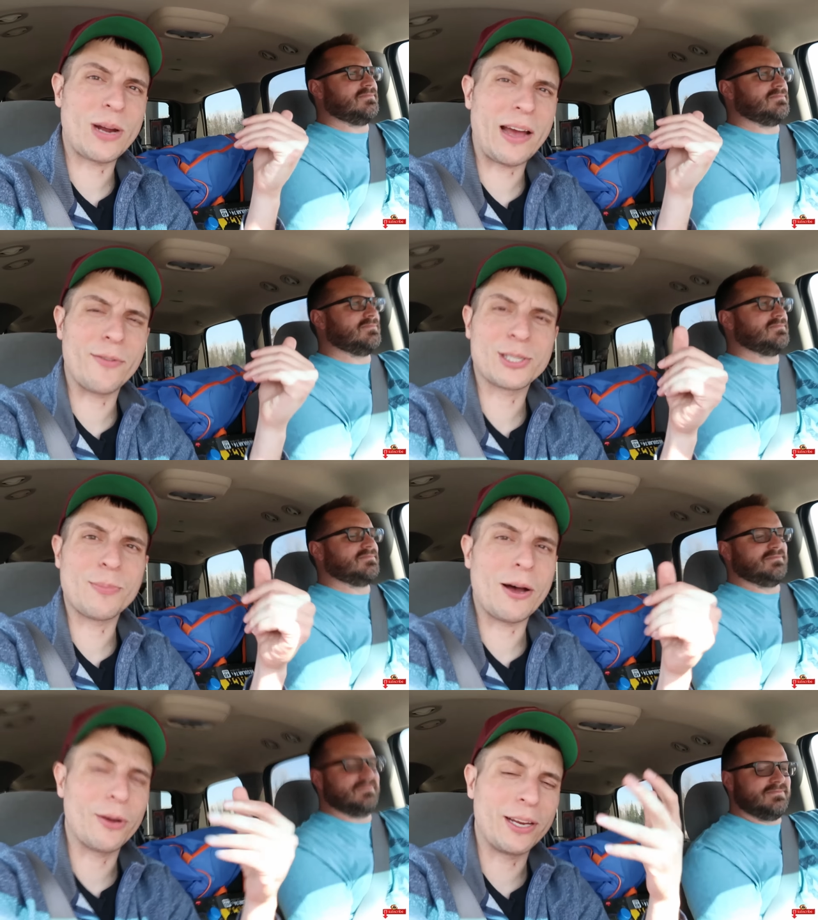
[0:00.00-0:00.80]
Speaker 1: Travis
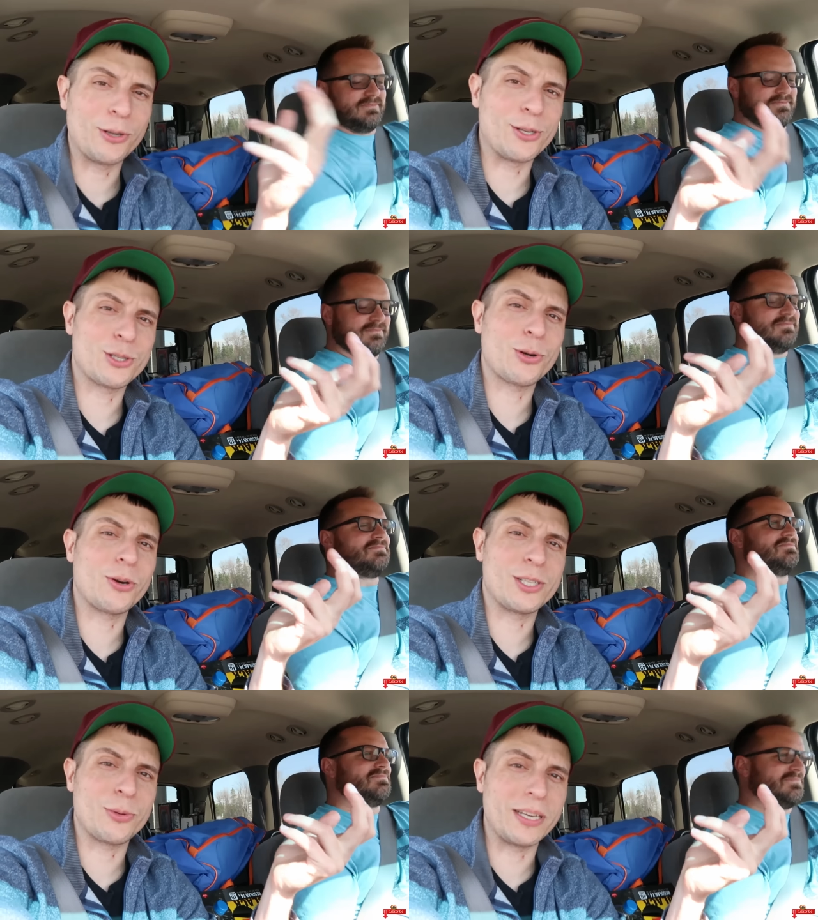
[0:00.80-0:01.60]
about hearing the
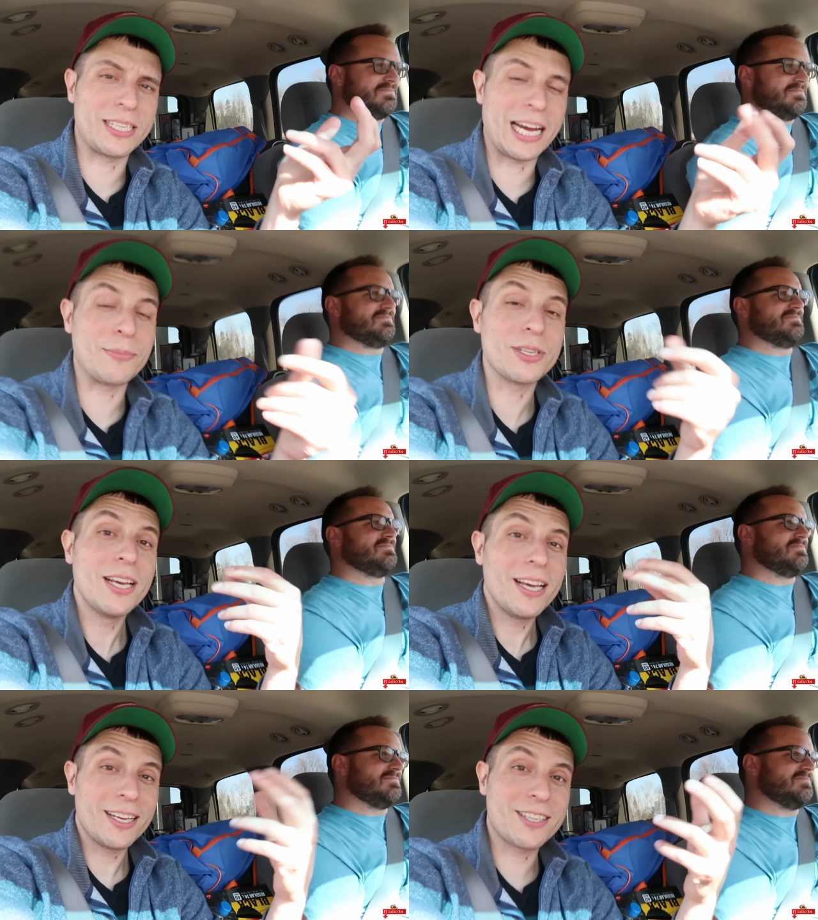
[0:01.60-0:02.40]
story so many times
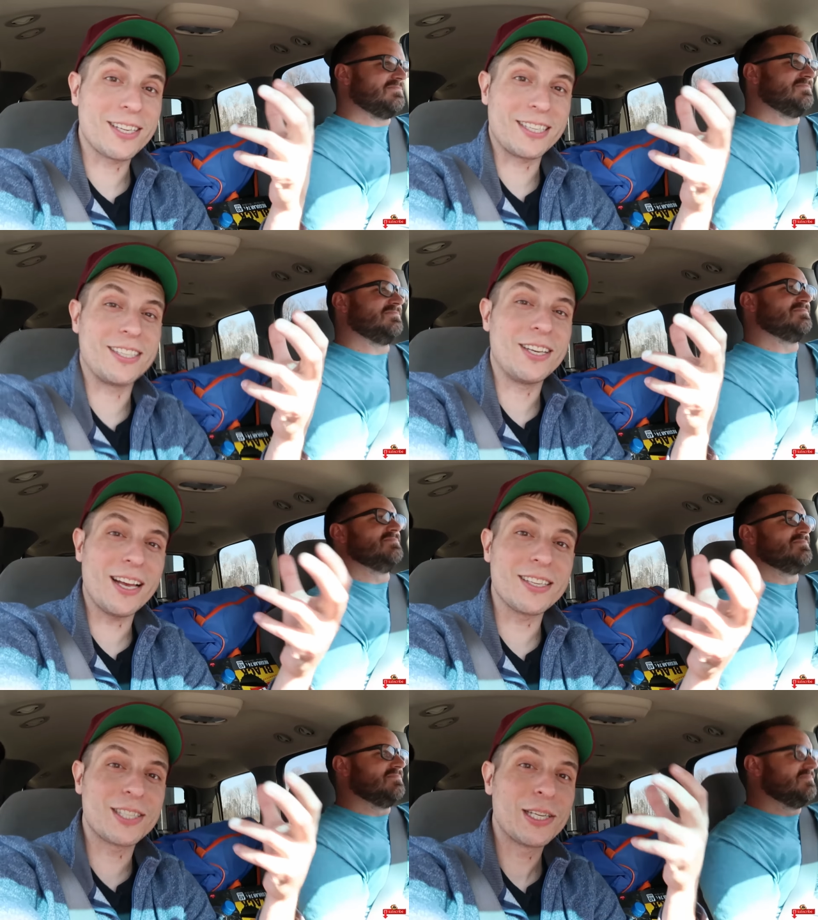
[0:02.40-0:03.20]
is because it
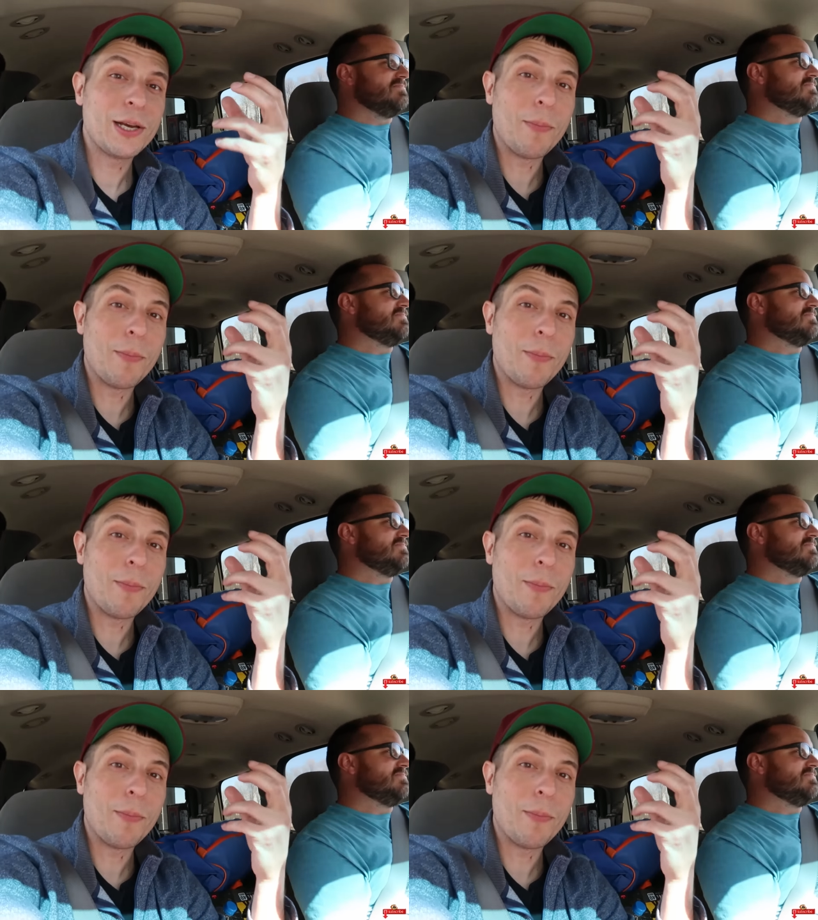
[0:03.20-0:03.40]
does